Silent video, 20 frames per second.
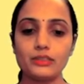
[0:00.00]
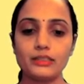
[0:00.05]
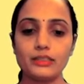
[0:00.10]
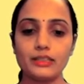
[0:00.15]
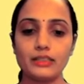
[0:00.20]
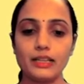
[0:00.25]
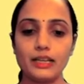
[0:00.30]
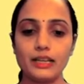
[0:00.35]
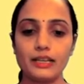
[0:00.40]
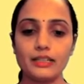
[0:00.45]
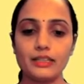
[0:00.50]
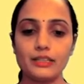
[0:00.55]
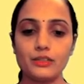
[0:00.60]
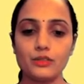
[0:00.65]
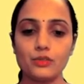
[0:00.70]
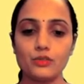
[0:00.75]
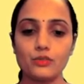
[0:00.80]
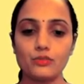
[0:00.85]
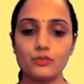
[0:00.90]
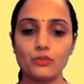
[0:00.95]
9
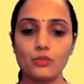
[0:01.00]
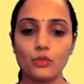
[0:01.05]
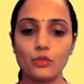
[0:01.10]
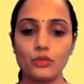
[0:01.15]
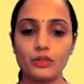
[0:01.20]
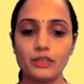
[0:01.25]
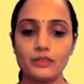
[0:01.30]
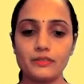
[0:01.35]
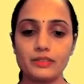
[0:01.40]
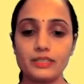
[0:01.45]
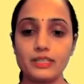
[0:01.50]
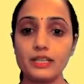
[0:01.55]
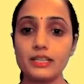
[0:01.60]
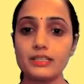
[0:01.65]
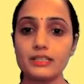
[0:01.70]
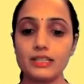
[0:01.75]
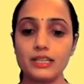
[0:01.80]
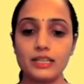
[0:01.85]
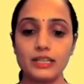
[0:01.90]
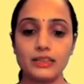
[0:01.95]
into 4 gives us
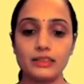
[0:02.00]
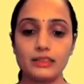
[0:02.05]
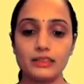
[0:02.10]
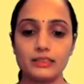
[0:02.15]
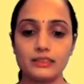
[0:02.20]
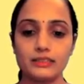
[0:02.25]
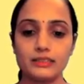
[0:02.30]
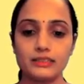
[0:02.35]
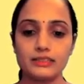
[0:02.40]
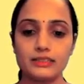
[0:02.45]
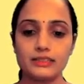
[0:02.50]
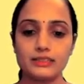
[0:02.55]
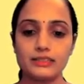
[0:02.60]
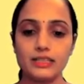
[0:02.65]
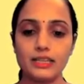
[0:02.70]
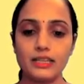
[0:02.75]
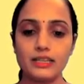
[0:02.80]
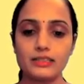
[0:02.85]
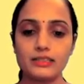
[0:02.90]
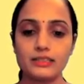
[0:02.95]

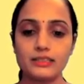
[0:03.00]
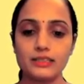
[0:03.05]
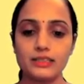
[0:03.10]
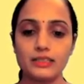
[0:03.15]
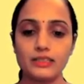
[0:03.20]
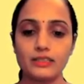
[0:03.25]
36,